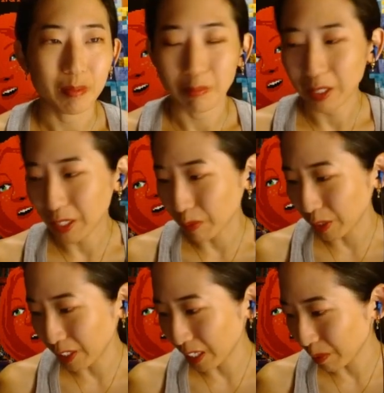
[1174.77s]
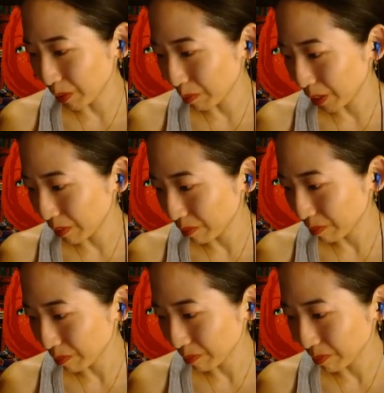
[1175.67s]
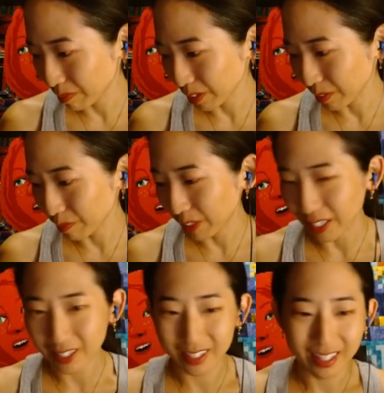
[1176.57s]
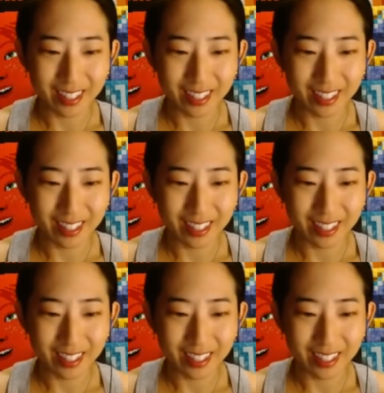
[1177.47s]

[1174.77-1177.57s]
But I know exactly what you mean. So, yes.